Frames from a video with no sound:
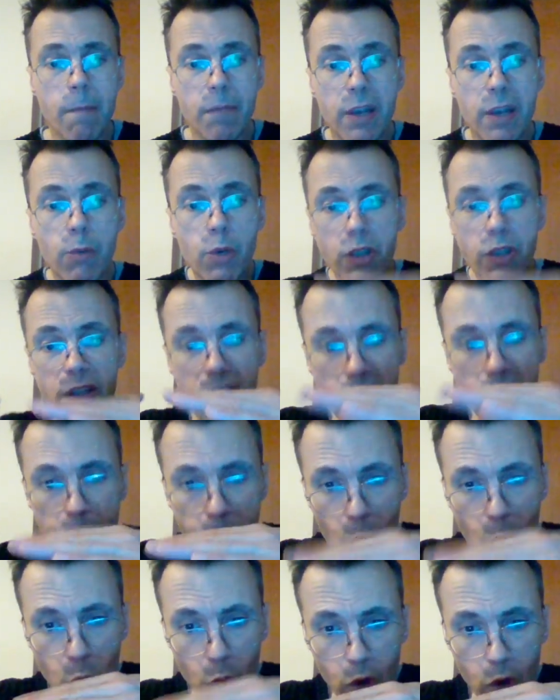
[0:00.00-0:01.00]
it was in the
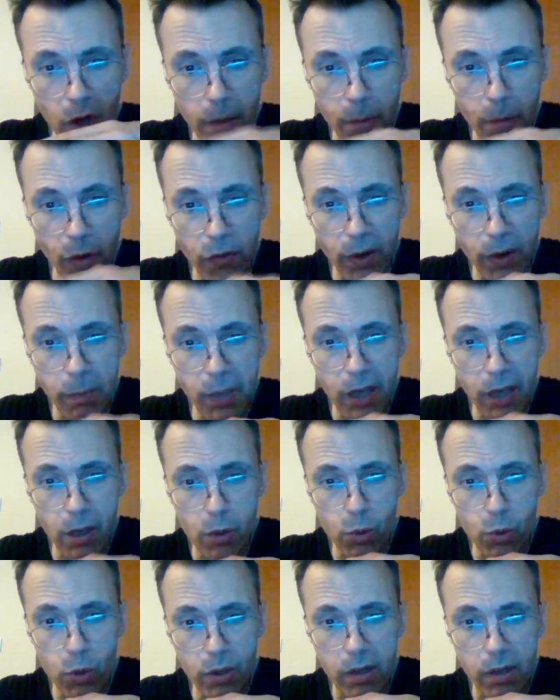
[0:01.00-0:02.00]
program of mk
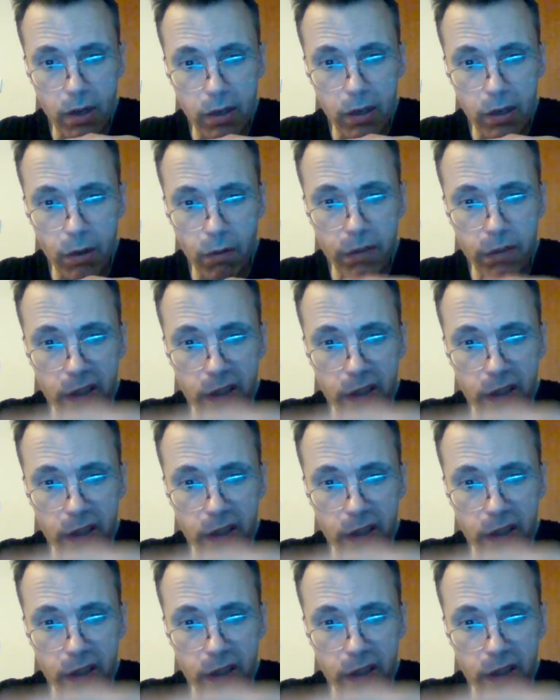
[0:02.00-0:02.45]
ultra of